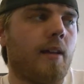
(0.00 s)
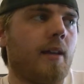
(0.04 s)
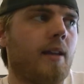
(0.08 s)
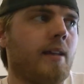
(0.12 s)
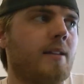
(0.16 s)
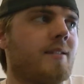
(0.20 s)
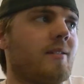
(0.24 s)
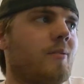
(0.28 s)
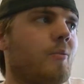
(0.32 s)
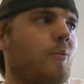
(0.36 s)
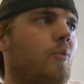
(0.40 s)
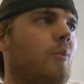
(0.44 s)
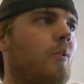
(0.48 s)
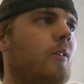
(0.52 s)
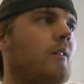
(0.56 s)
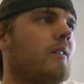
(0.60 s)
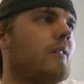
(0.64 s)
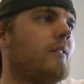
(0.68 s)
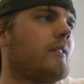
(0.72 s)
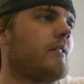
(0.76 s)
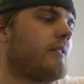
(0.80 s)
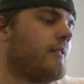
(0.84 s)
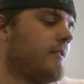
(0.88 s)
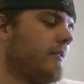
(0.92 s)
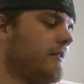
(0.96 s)
Is it
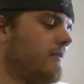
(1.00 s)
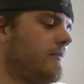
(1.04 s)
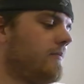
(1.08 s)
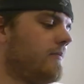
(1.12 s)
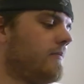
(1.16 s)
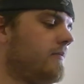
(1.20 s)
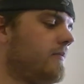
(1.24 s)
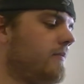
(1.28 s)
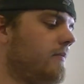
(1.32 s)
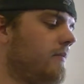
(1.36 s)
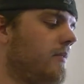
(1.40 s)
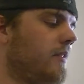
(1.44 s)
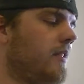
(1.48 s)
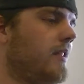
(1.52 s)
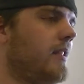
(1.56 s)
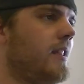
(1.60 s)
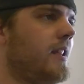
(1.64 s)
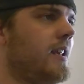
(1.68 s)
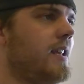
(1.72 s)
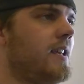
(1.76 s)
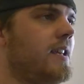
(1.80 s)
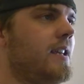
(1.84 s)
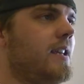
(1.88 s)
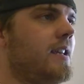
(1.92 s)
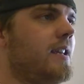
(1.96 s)
worth
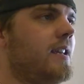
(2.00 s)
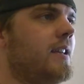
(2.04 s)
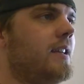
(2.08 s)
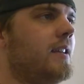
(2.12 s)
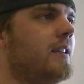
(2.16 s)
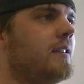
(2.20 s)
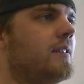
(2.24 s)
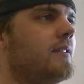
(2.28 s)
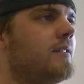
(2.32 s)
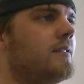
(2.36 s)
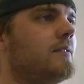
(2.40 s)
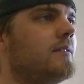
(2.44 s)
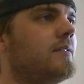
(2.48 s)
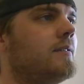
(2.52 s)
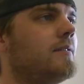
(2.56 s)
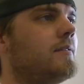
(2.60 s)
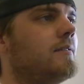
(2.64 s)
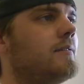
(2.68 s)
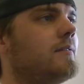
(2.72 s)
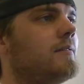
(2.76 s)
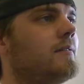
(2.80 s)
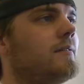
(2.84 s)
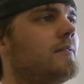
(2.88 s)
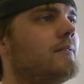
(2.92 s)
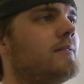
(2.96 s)
the
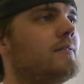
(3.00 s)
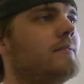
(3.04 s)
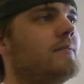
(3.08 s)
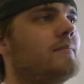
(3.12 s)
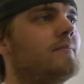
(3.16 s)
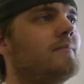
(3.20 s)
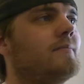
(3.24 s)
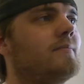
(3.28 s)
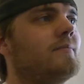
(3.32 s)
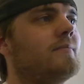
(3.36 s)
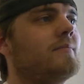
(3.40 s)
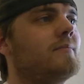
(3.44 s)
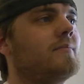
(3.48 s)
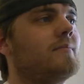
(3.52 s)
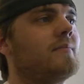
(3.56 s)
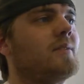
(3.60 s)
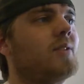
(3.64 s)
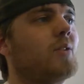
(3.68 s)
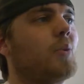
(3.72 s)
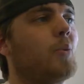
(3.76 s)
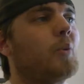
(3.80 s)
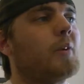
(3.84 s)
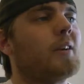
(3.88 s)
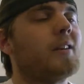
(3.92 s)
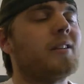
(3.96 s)

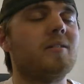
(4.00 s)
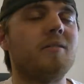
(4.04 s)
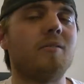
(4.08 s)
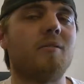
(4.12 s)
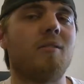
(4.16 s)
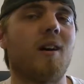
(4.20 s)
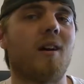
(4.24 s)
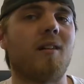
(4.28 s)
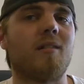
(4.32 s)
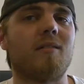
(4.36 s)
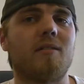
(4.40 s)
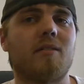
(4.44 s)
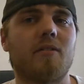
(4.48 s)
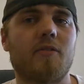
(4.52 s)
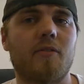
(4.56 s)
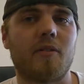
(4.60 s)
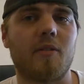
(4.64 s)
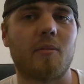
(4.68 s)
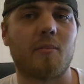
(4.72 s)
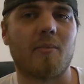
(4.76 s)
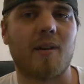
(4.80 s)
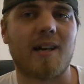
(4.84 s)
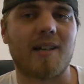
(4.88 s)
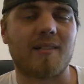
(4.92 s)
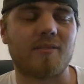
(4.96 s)
$22 for
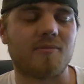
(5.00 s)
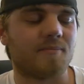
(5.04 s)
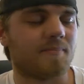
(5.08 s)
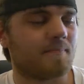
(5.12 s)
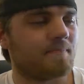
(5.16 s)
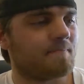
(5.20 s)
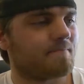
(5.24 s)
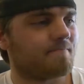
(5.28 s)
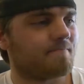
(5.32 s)
the bottle?